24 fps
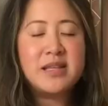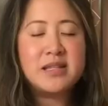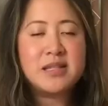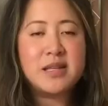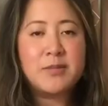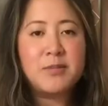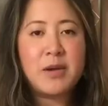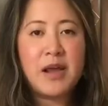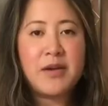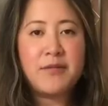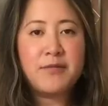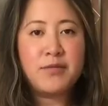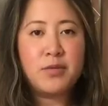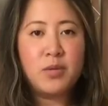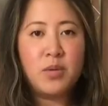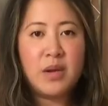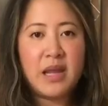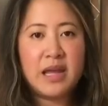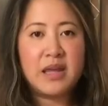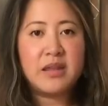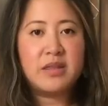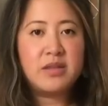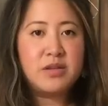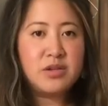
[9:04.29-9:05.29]
some like
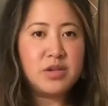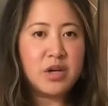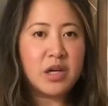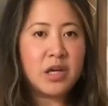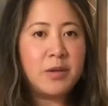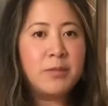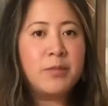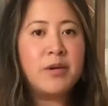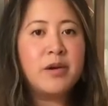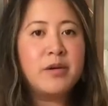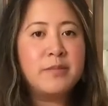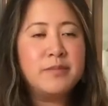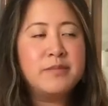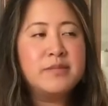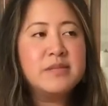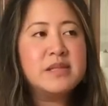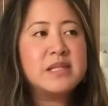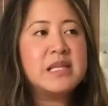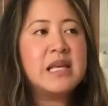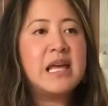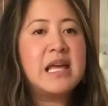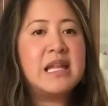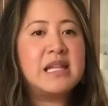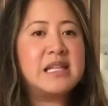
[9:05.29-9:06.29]
full-length jogging
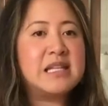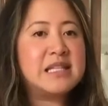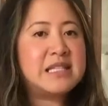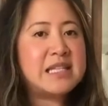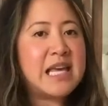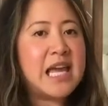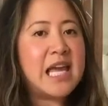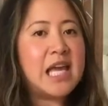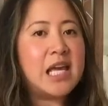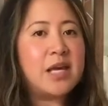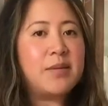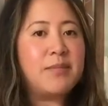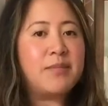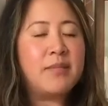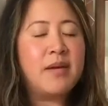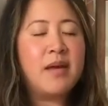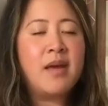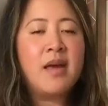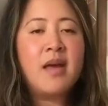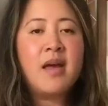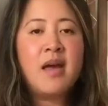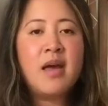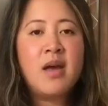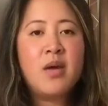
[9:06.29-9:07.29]
bottoms in the same
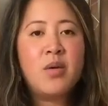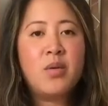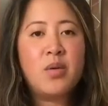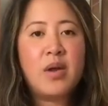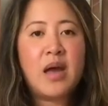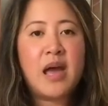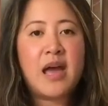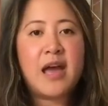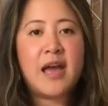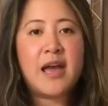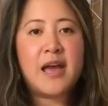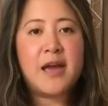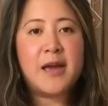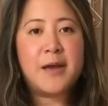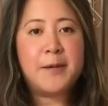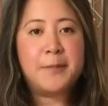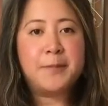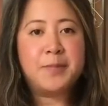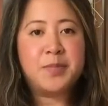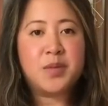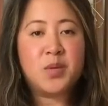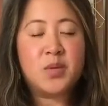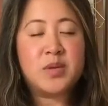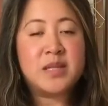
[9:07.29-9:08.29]

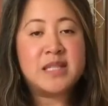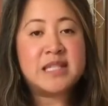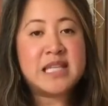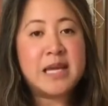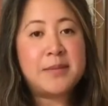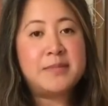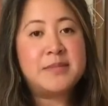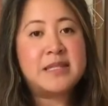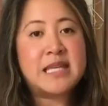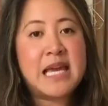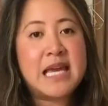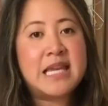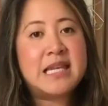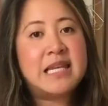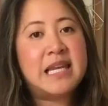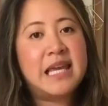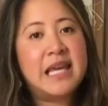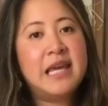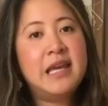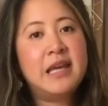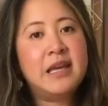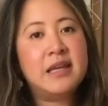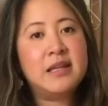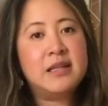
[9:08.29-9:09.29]
with the same
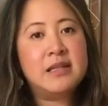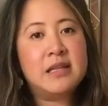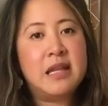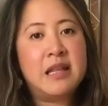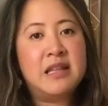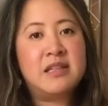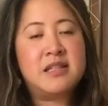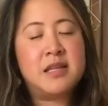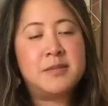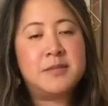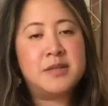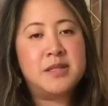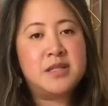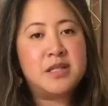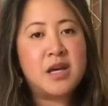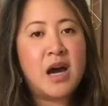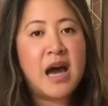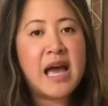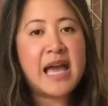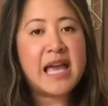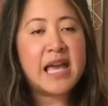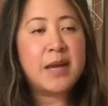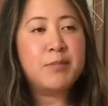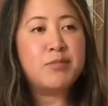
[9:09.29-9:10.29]
technique into the
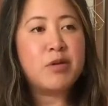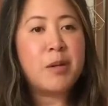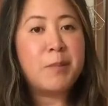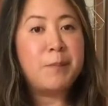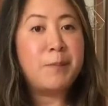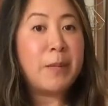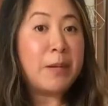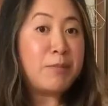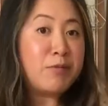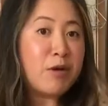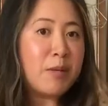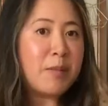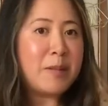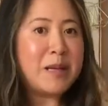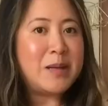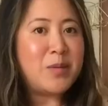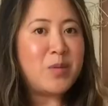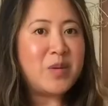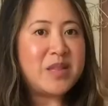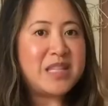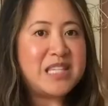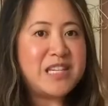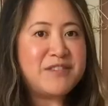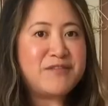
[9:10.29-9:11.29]
dyeing, but probably
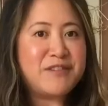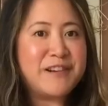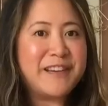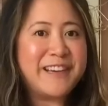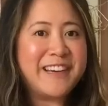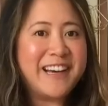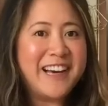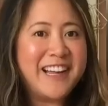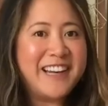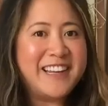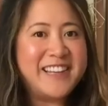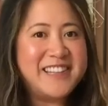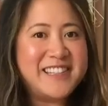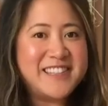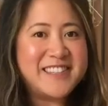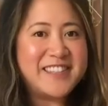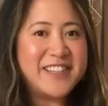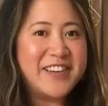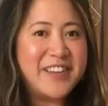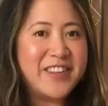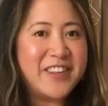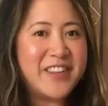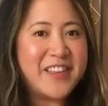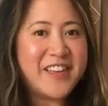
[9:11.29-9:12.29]
with different colours
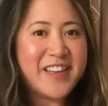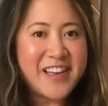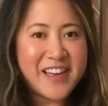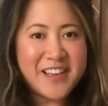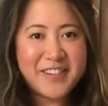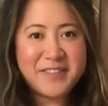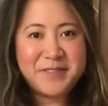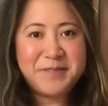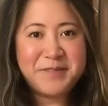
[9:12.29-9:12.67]
on there.